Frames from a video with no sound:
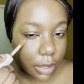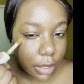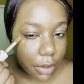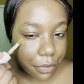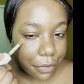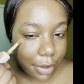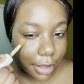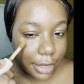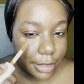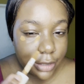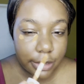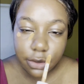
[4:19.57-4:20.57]

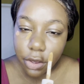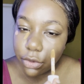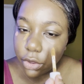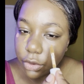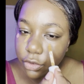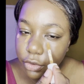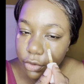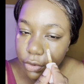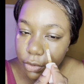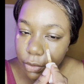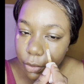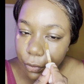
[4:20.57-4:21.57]
advice, don't go
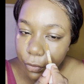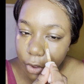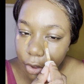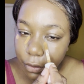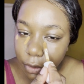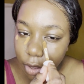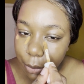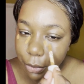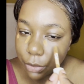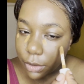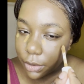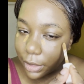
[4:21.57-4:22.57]
too far up.
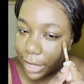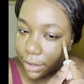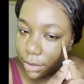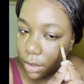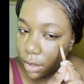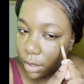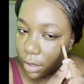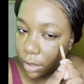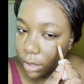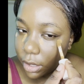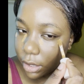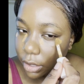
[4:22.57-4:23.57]
Let the
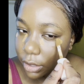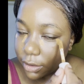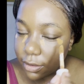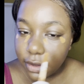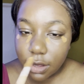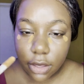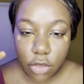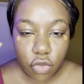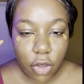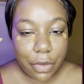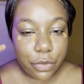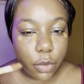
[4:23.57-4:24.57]
concealer
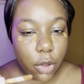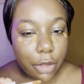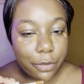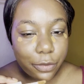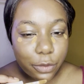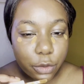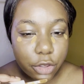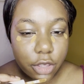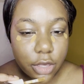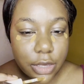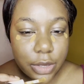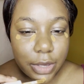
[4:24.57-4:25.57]
travel up for
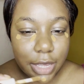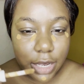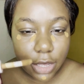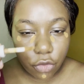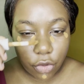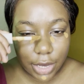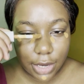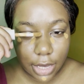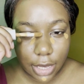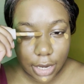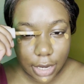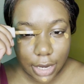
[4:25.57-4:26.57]
you in a
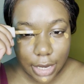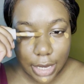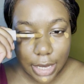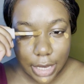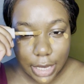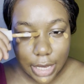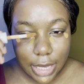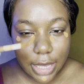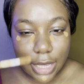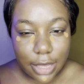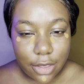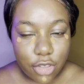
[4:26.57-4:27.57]
gradient
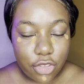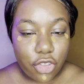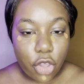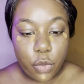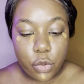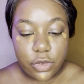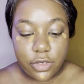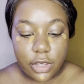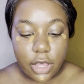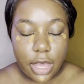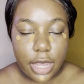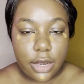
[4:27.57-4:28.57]
because you don't want to
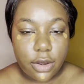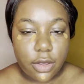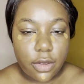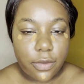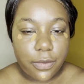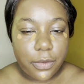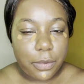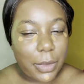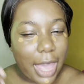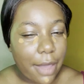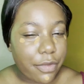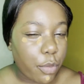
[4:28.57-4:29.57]
kind of
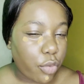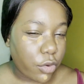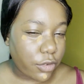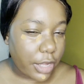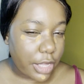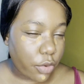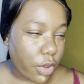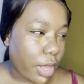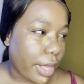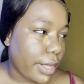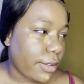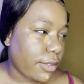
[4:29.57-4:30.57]
have the product in your
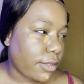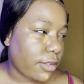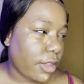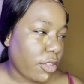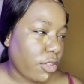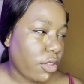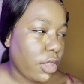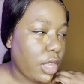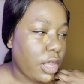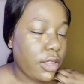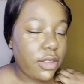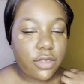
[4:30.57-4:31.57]
eye.
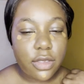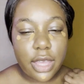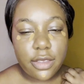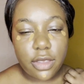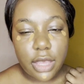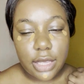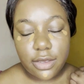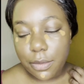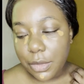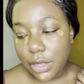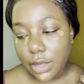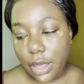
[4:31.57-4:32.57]
So that's like
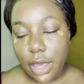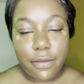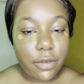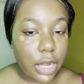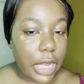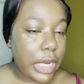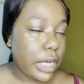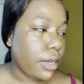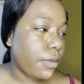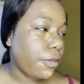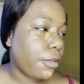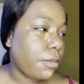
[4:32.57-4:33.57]
something that I've learned
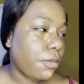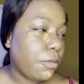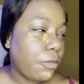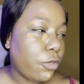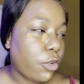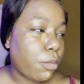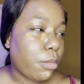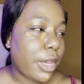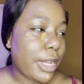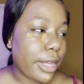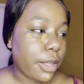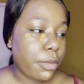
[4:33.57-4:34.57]
from my